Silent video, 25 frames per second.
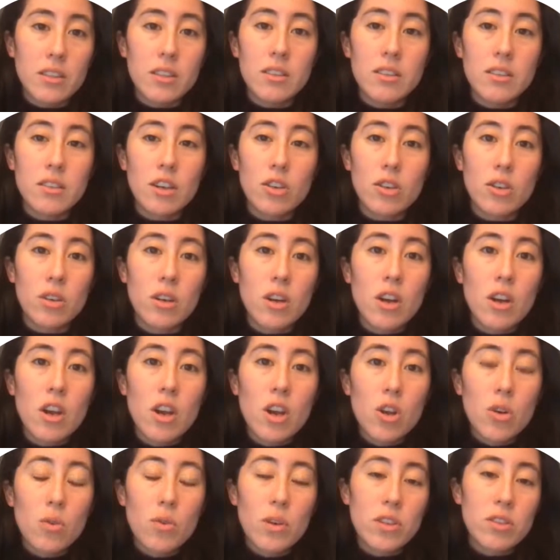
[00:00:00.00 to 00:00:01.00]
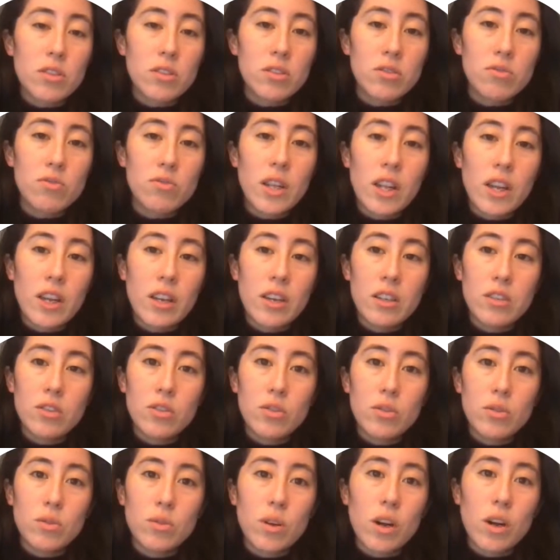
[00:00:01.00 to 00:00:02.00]
These are questions related
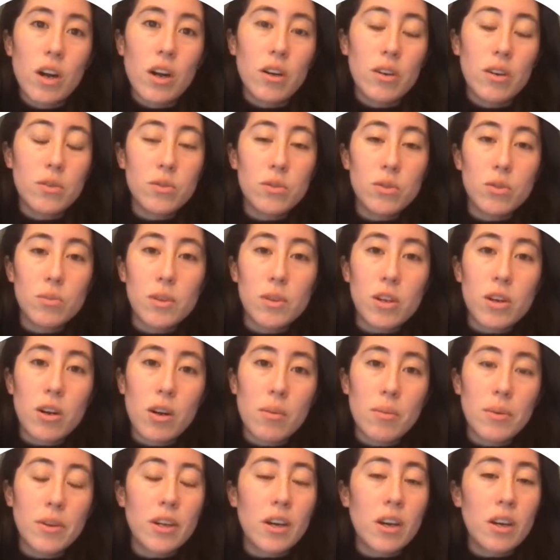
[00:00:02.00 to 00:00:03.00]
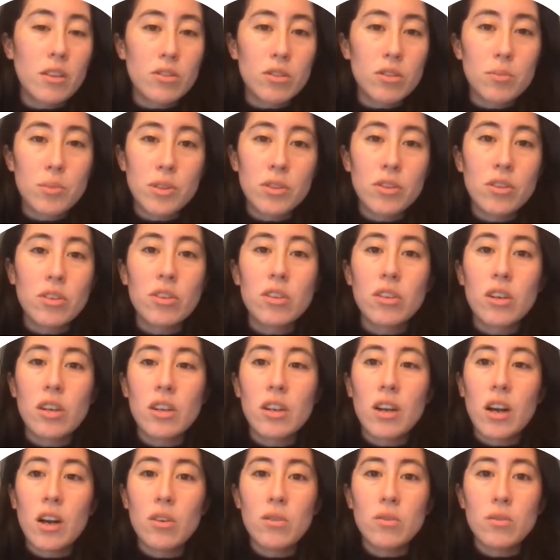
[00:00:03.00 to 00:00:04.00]
to how you become an entrepreneur
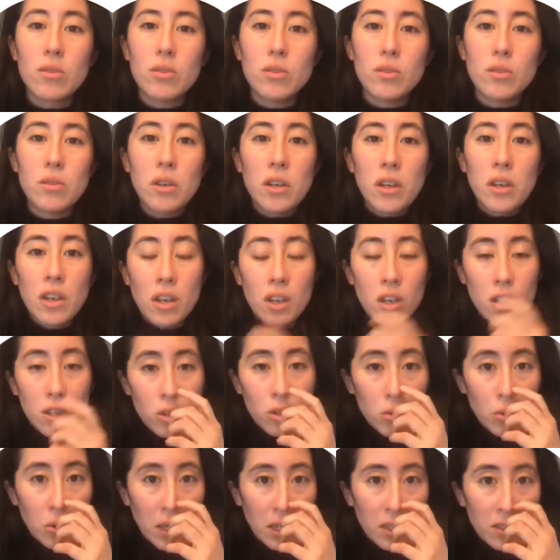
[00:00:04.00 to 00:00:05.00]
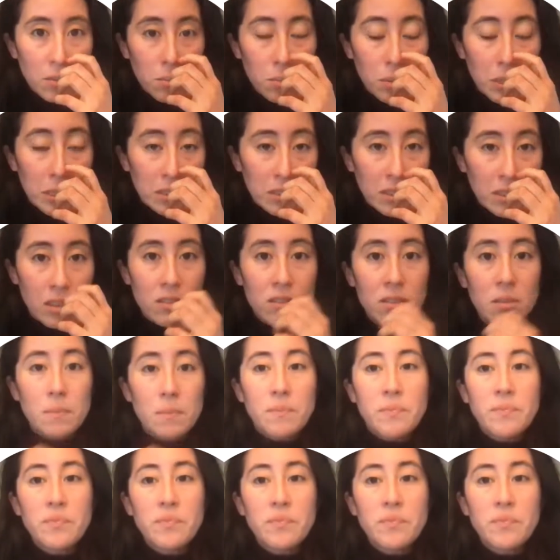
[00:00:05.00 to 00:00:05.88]
and how you create a business.